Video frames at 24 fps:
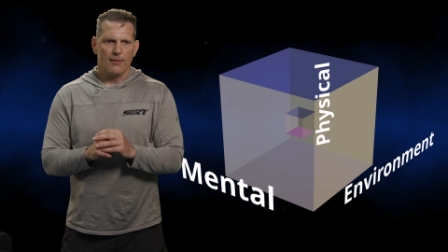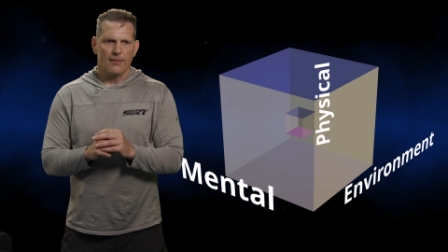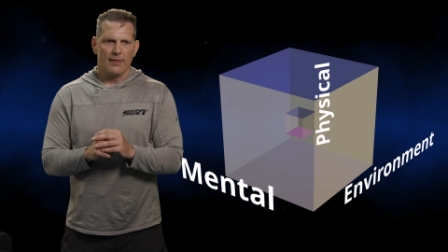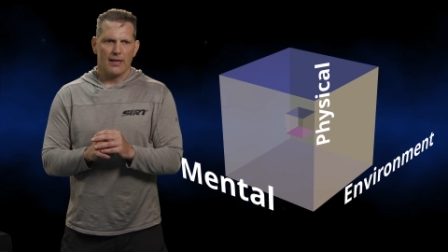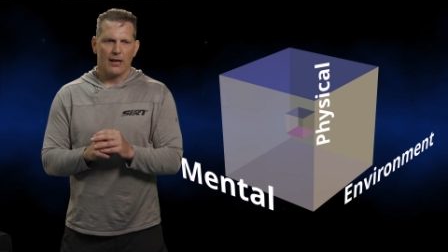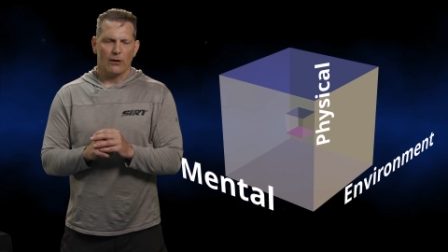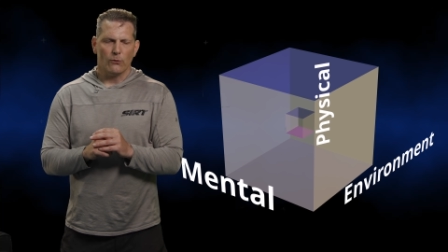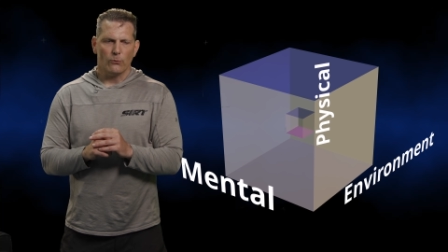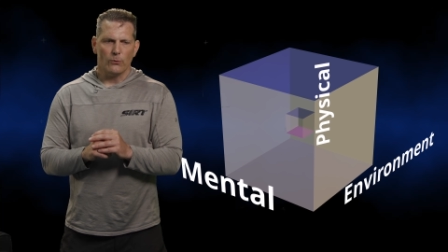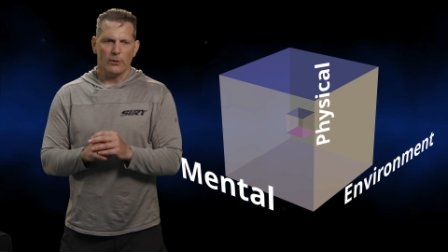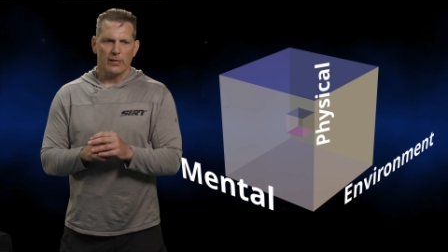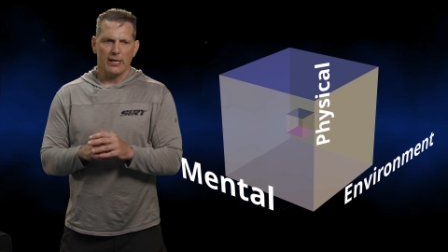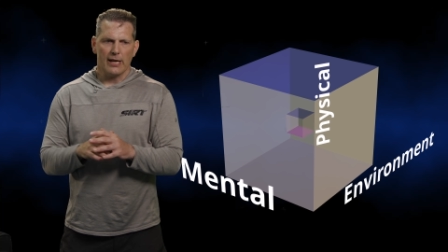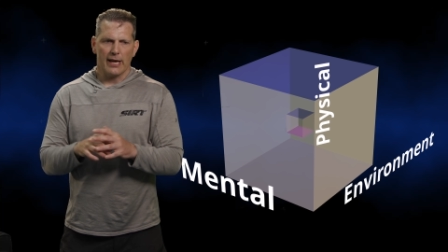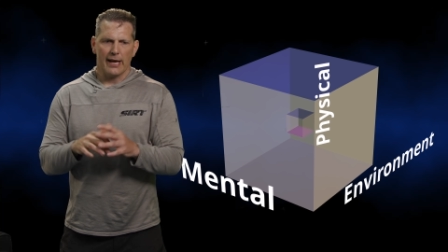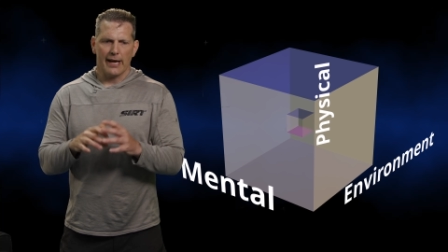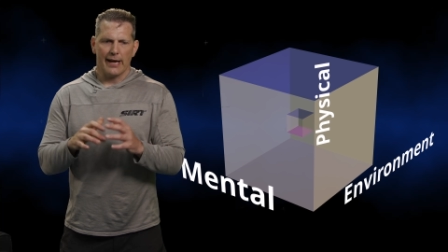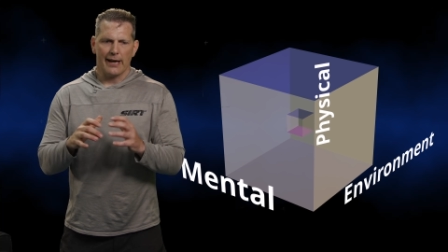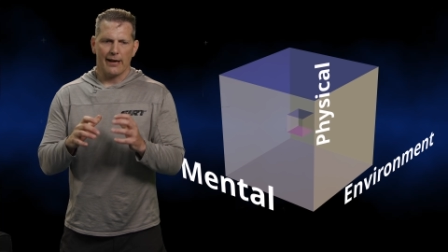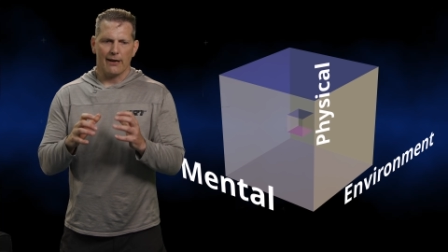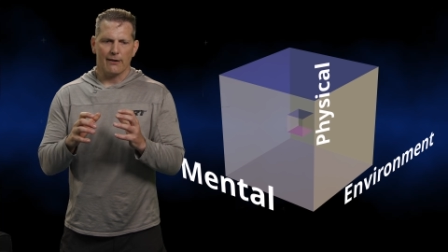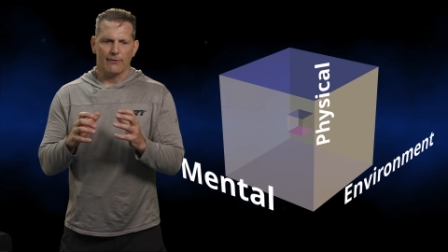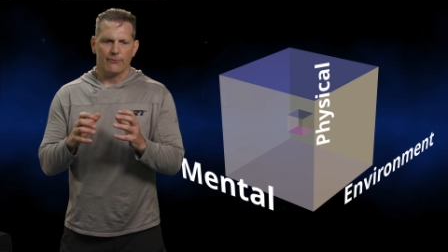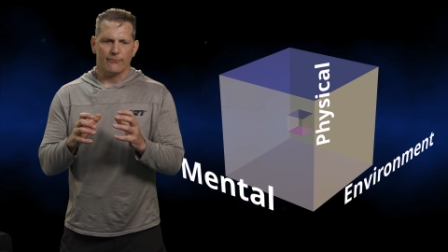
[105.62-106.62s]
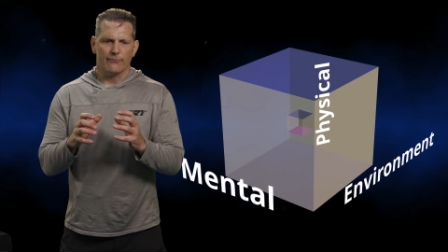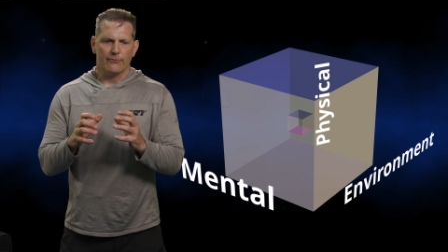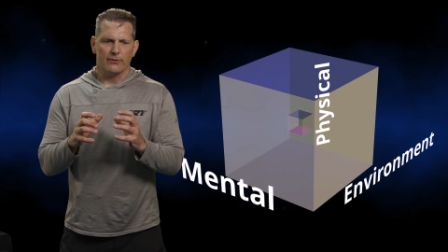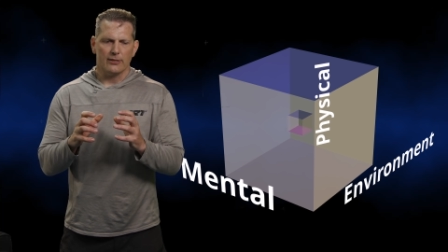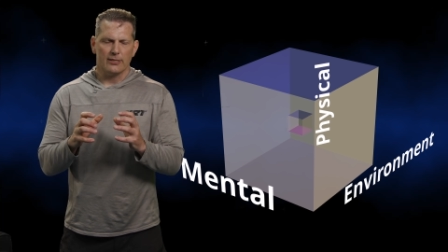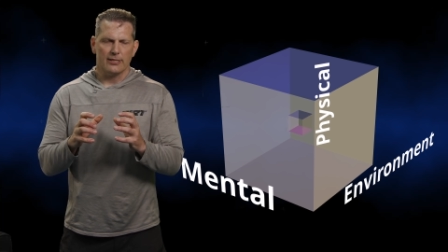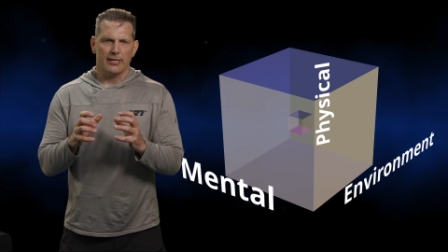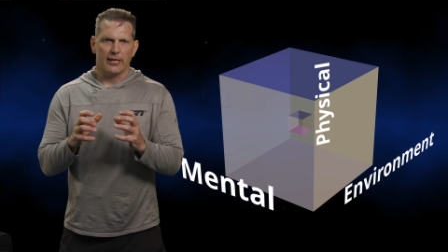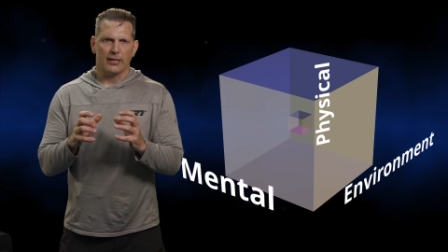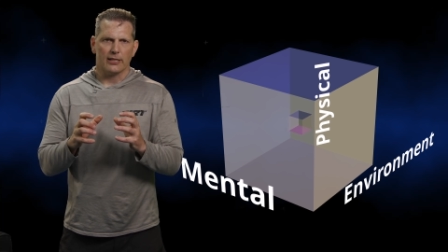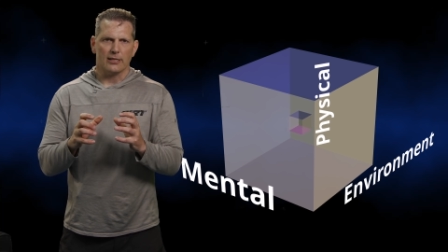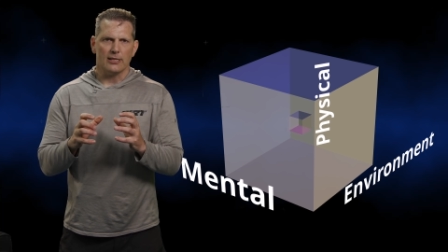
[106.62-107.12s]
that we have
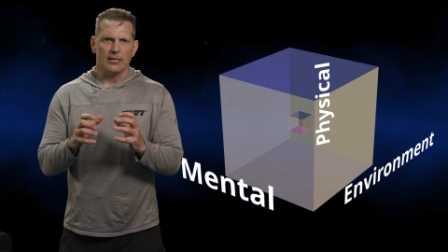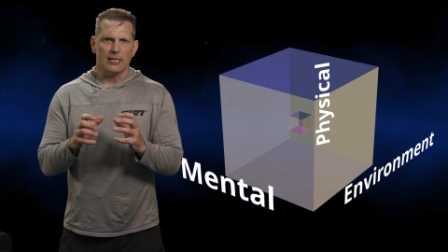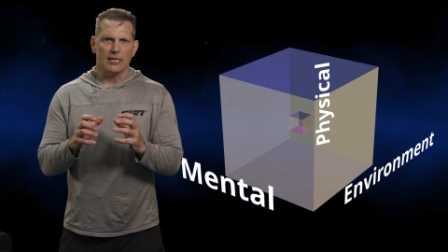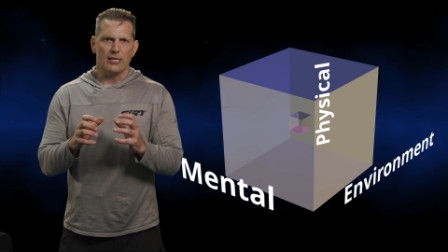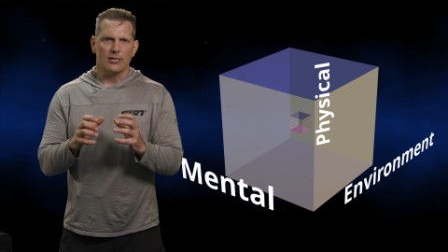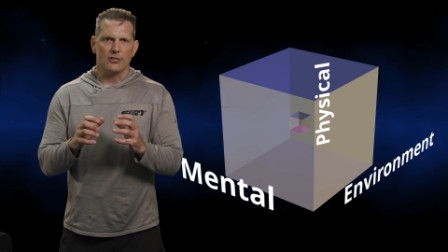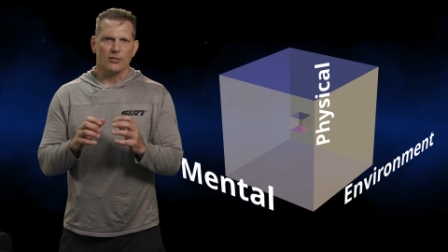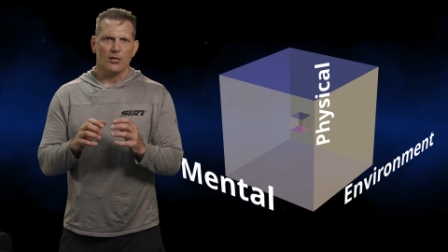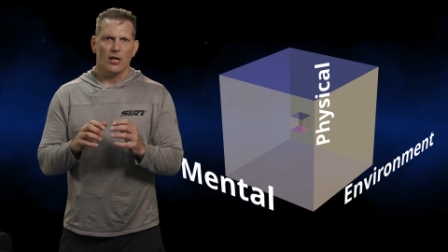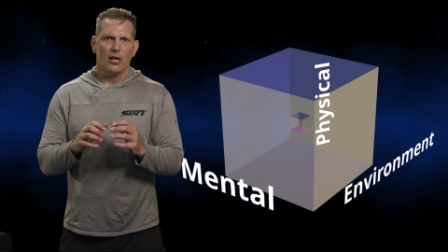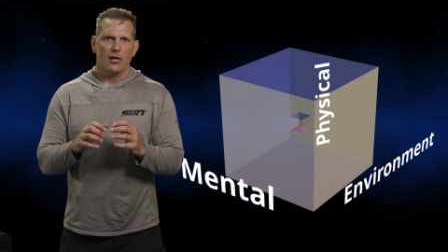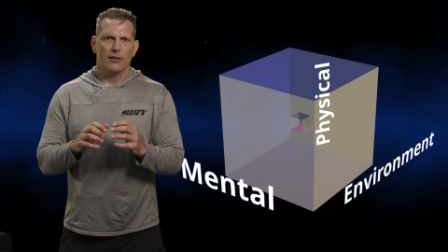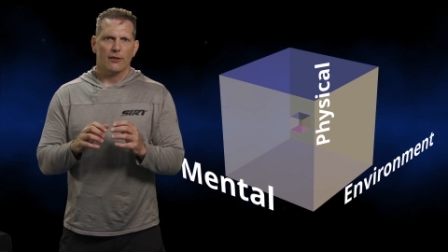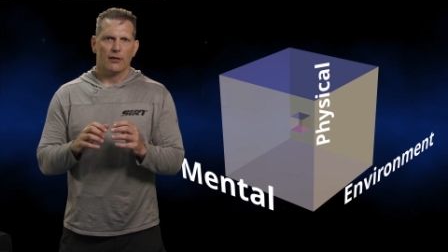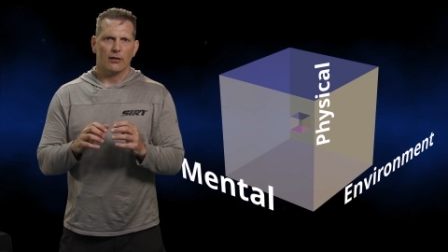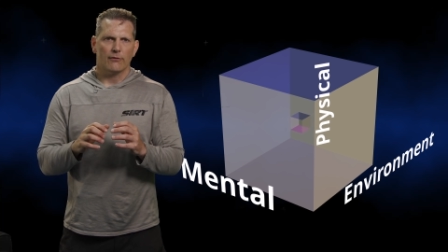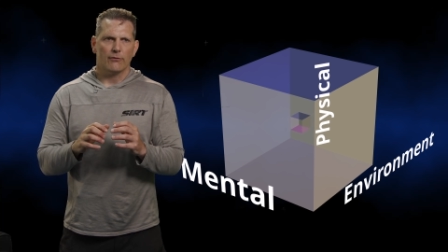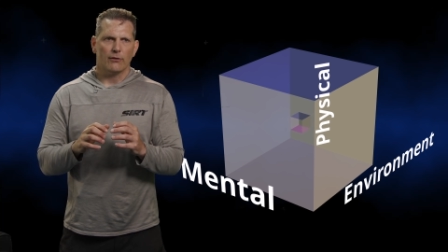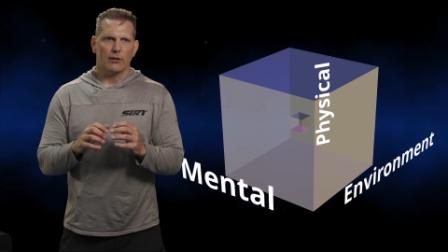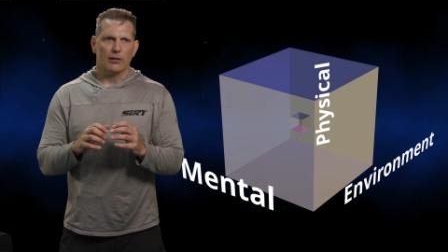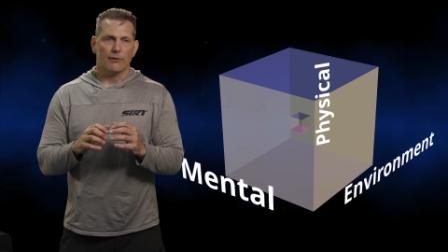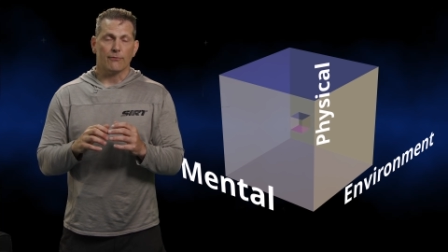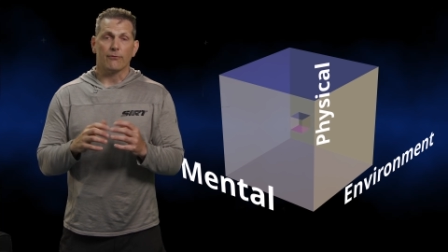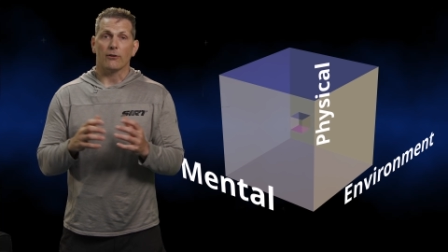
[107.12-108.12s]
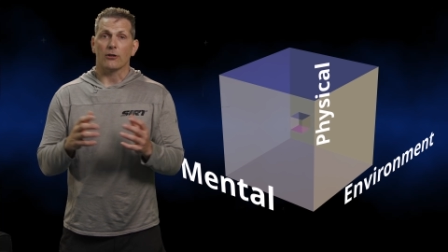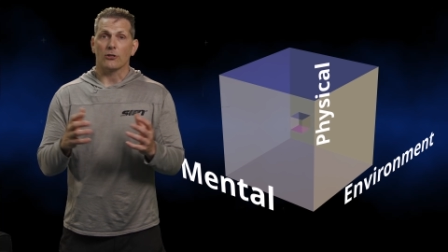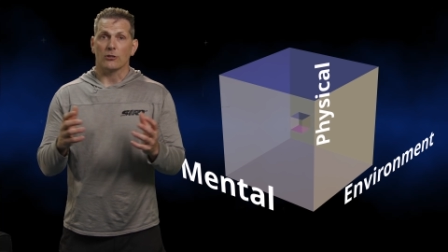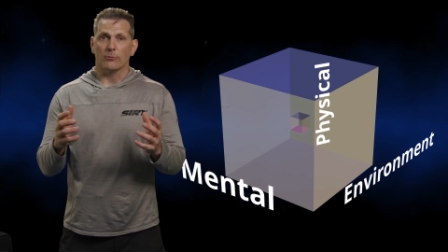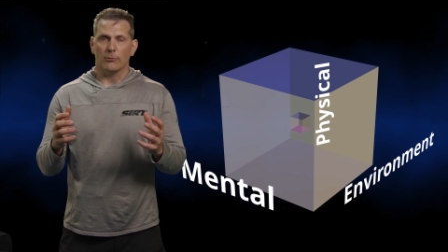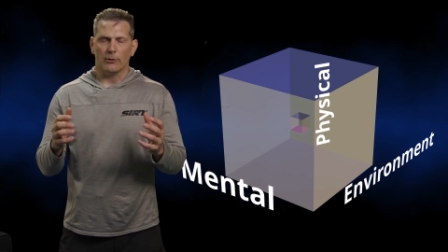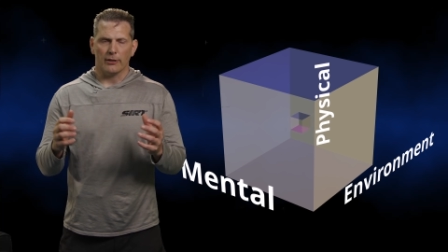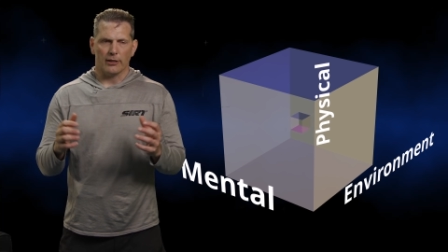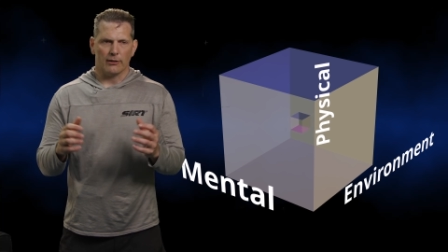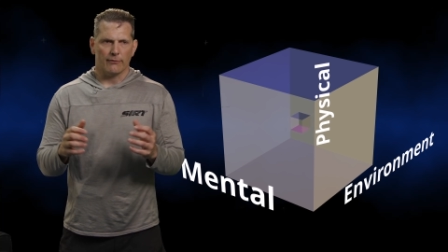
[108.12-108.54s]
techniques that are very fungible,